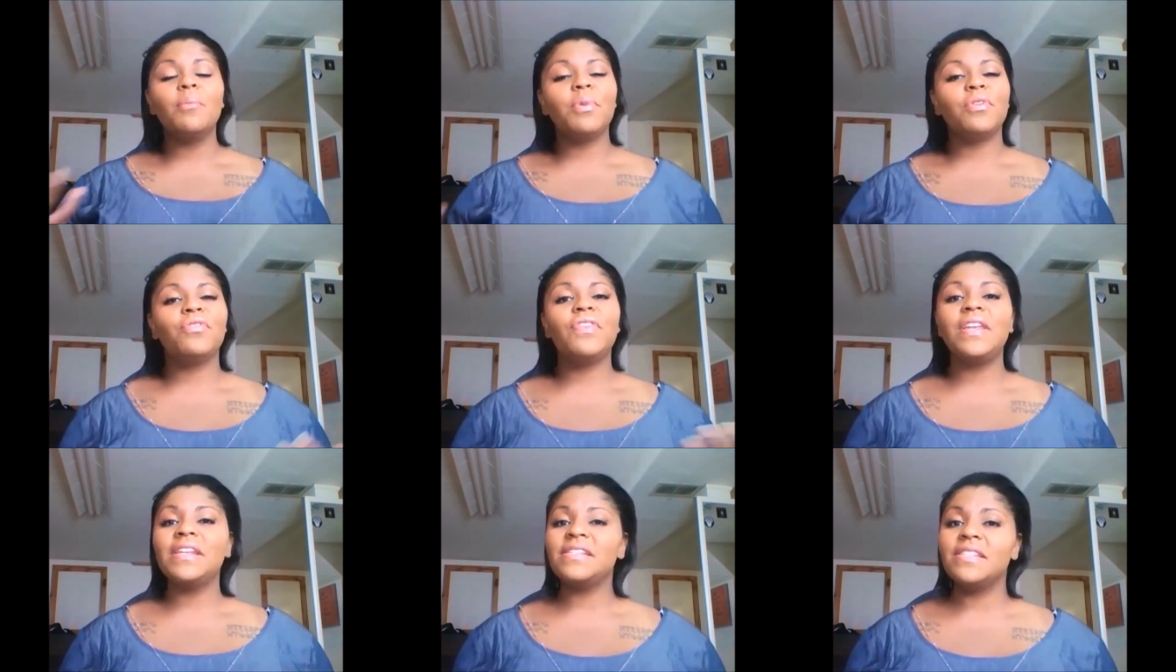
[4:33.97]
Both
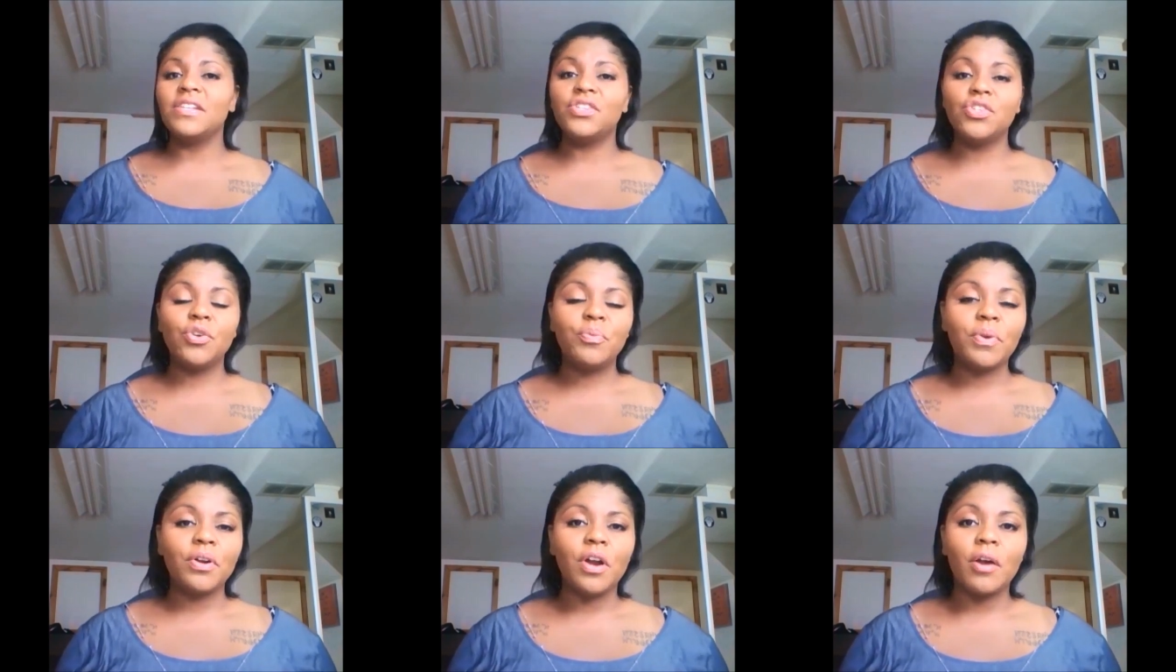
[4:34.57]
Venus and
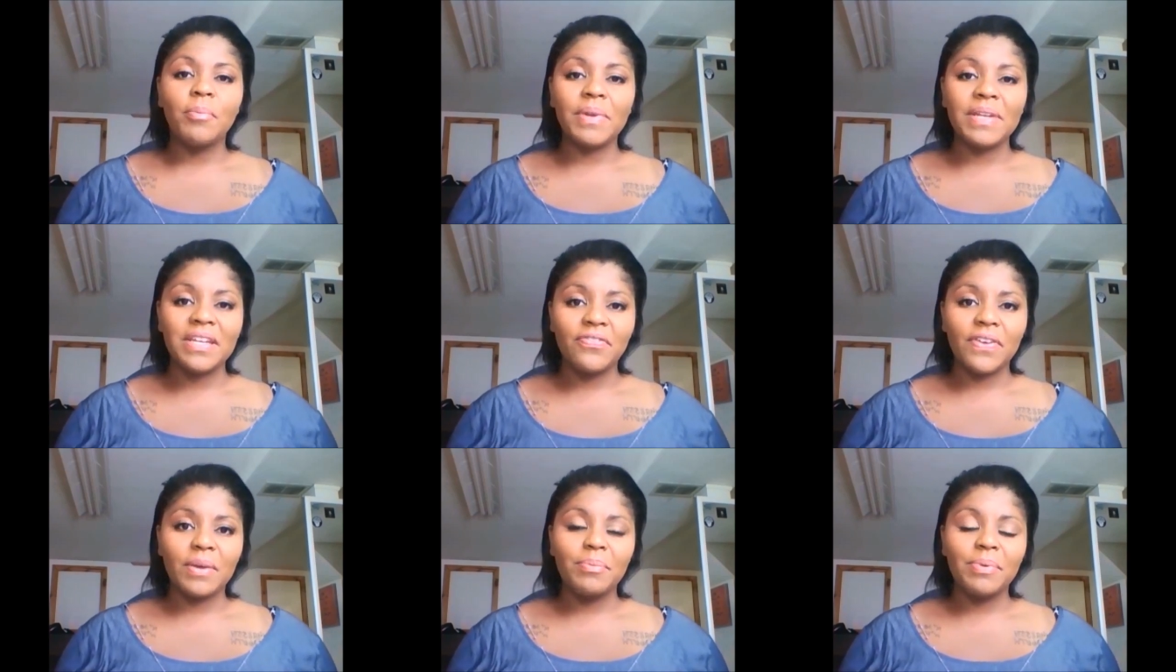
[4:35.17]
Jupiter are
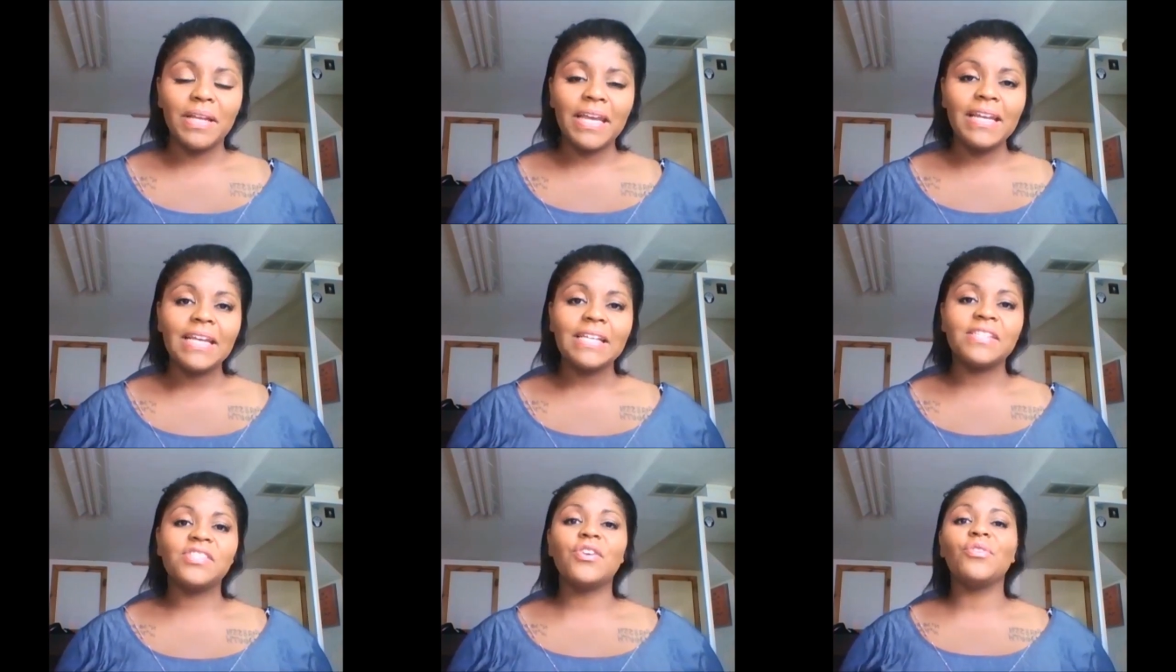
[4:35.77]
benefic
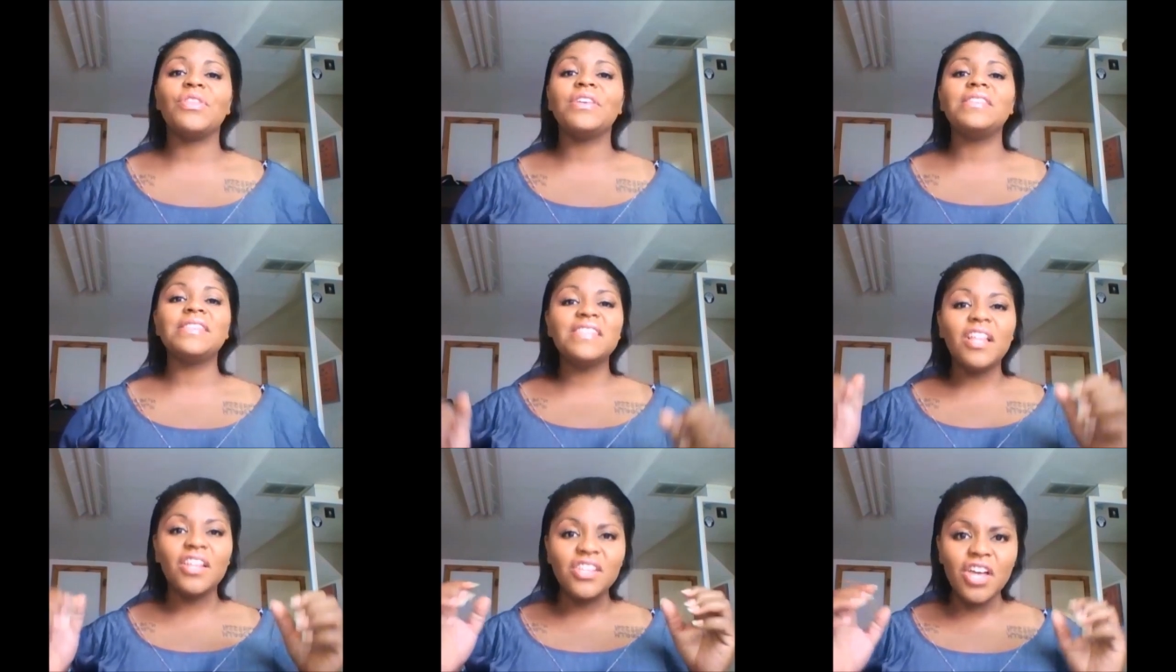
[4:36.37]
planets, so this
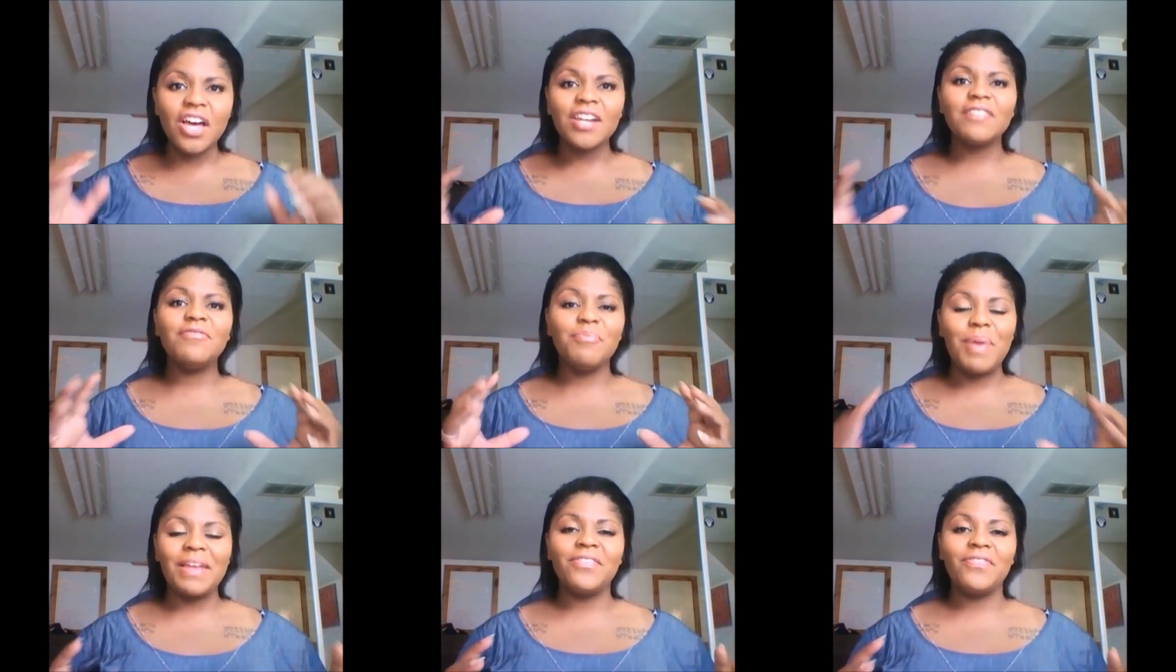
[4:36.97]
is a lot
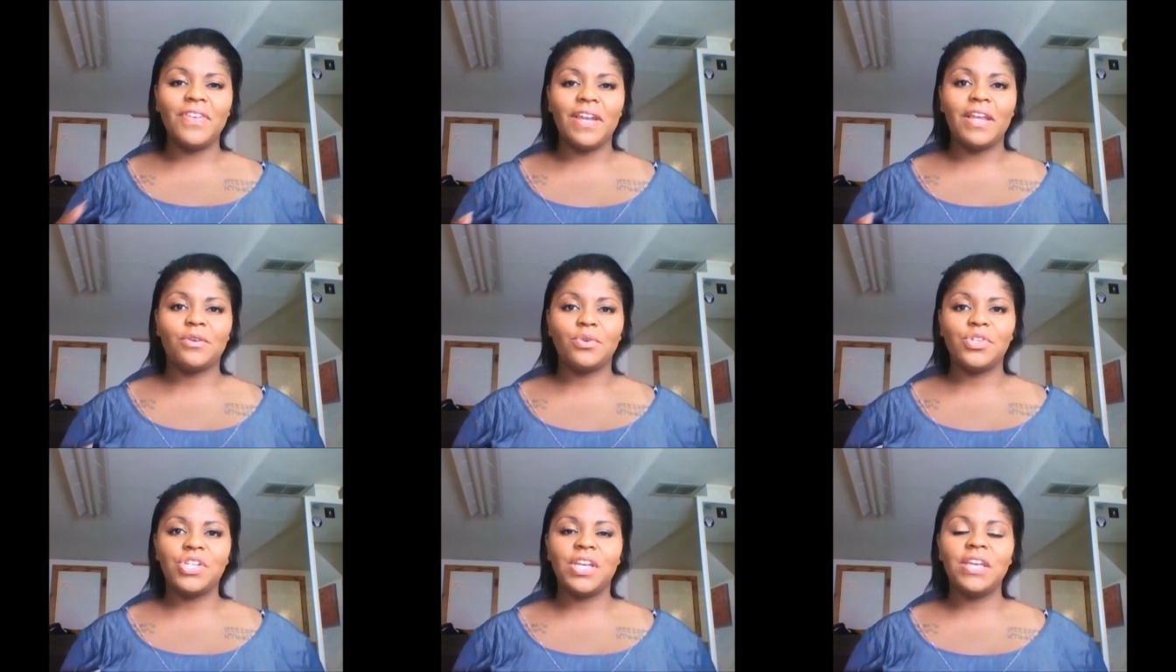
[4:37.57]
of benefit
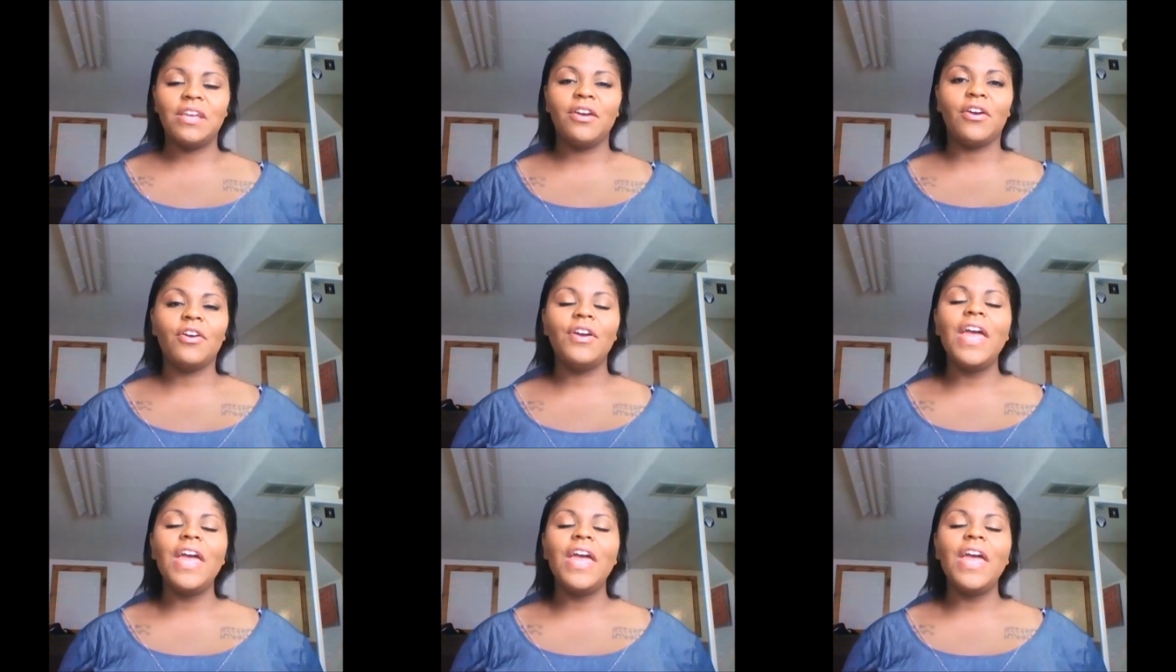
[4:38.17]
energy here.